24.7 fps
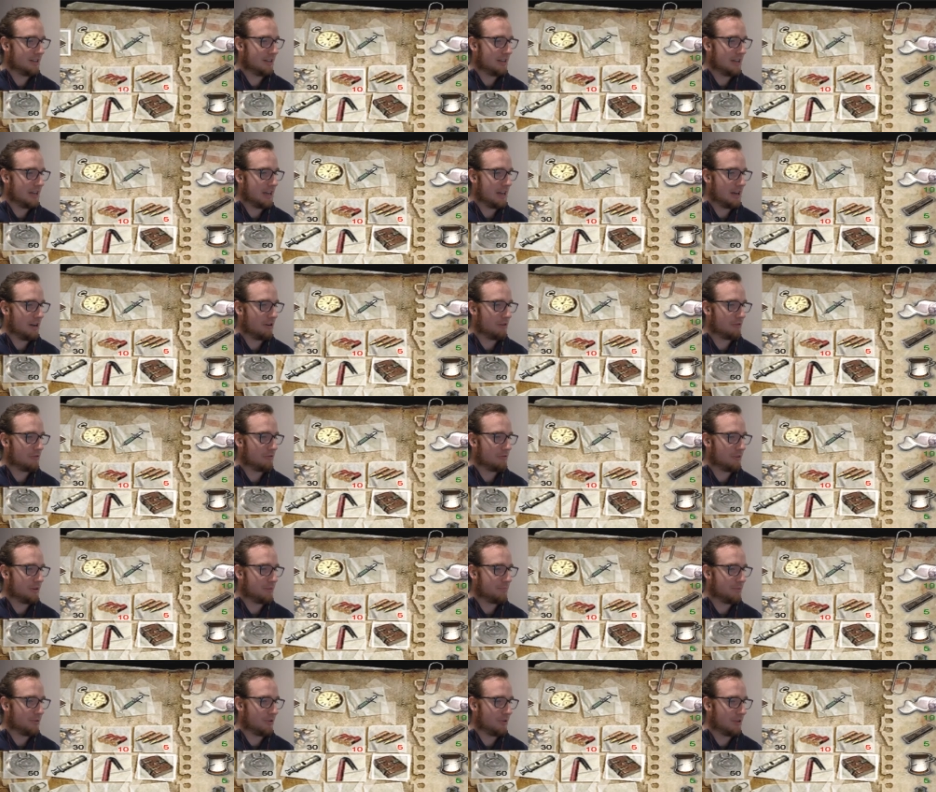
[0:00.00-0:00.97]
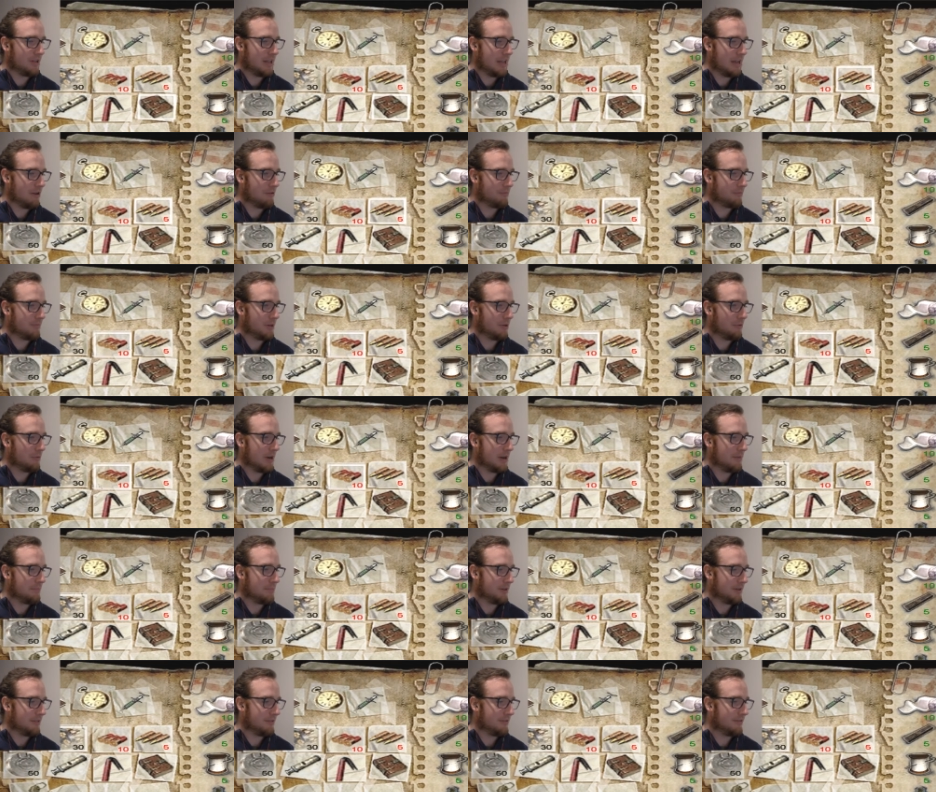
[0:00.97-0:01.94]
How do I pull out my
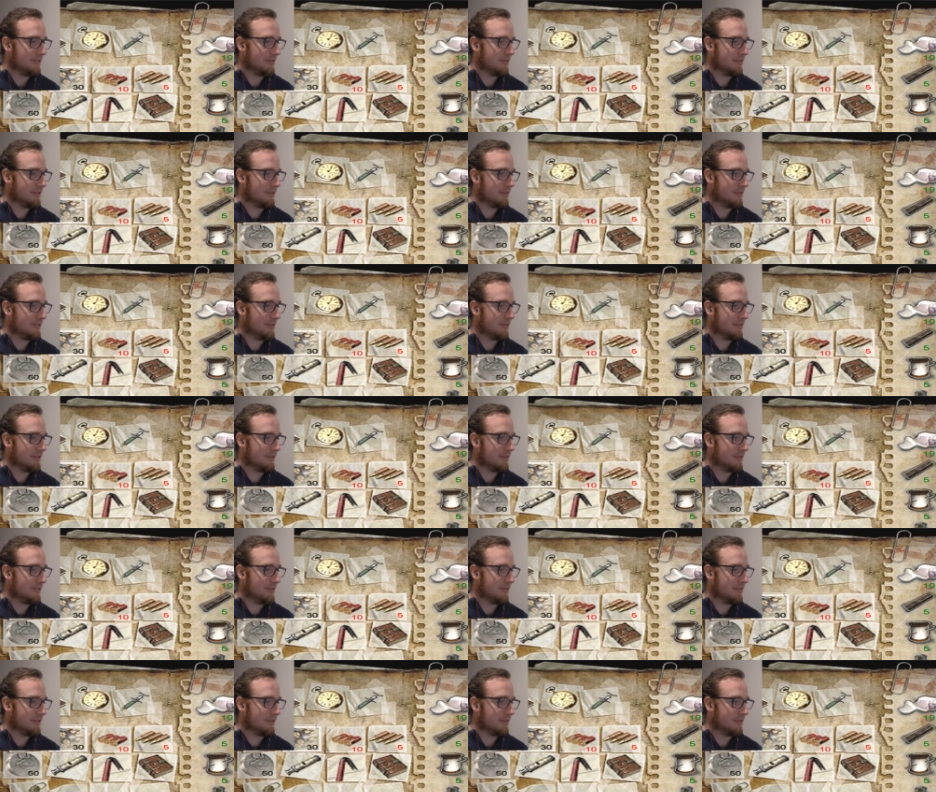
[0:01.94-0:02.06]
weapon?